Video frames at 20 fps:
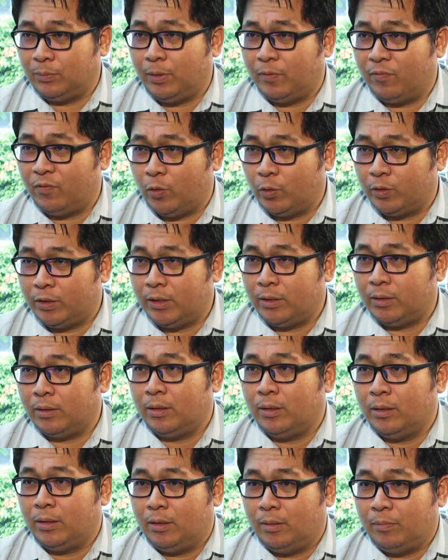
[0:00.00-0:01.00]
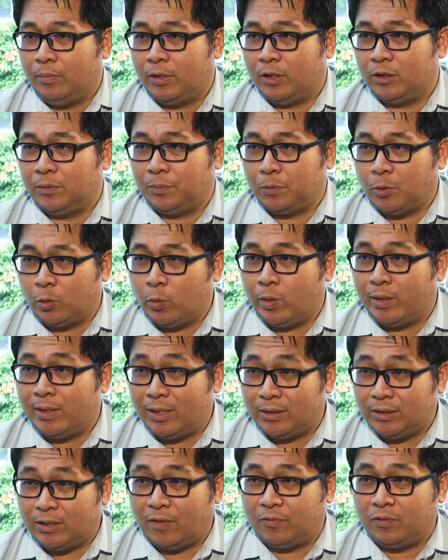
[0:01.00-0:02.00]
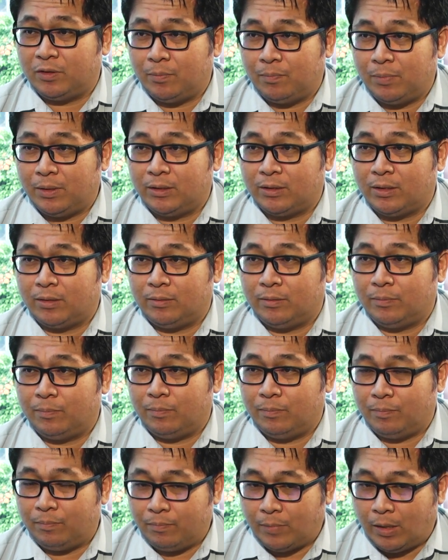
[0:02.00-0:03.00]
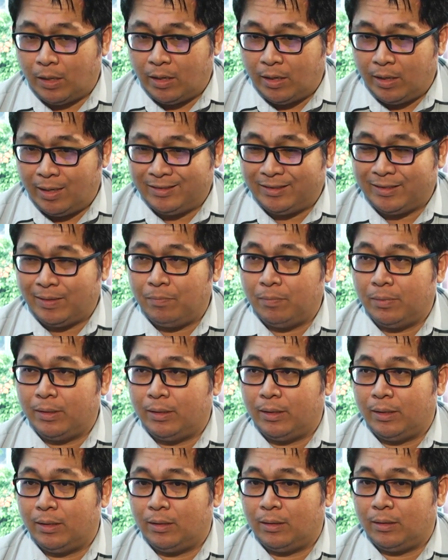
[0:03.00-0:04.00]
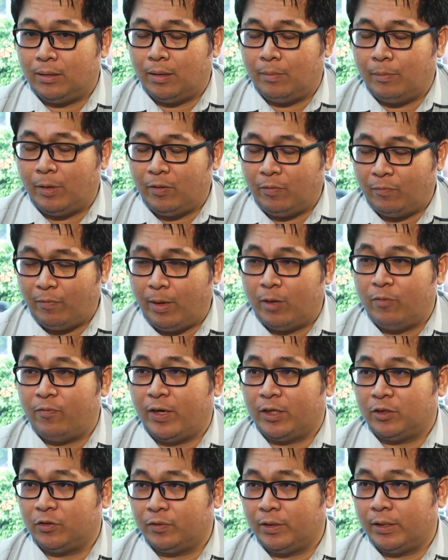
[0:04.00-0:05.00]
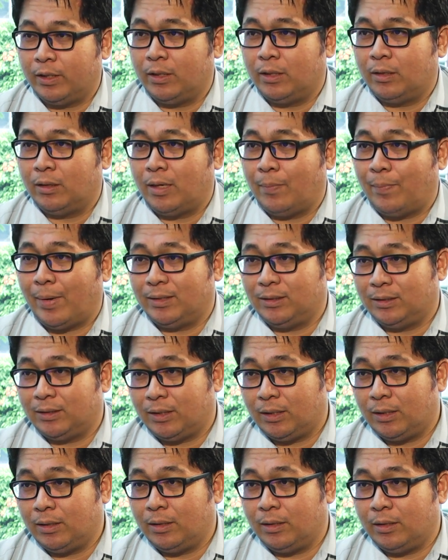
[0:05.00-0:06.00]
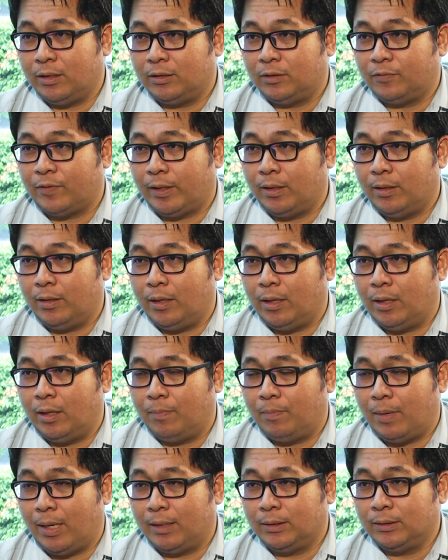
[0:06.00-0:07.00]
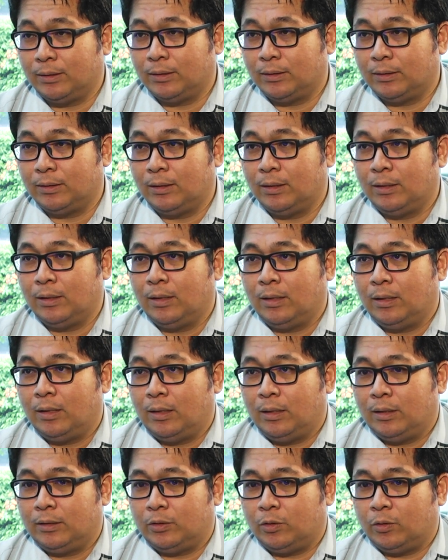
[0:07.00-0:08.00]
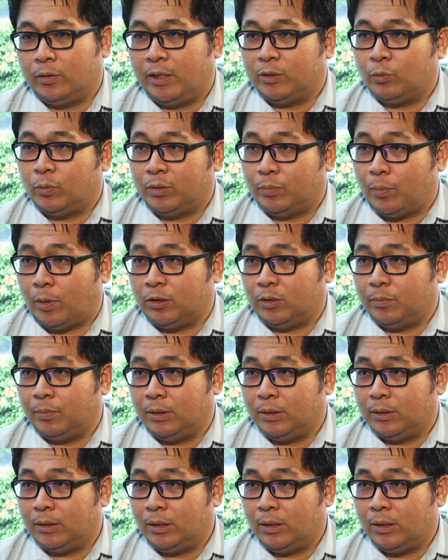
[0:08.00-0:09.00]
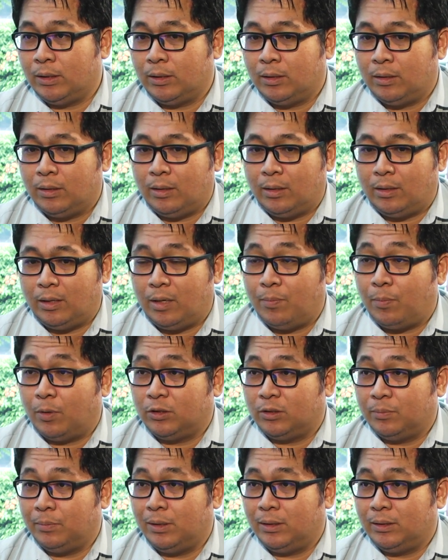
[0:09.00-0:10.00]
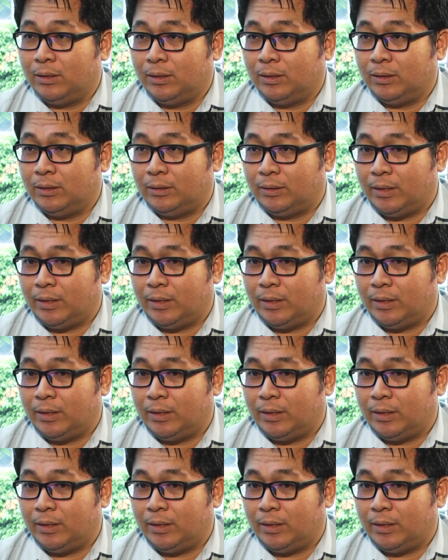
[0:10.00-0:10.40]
being floated, because Perodua does have surplus assembly manufacturing capacity in its plants. So that's one possibility. Another possibility is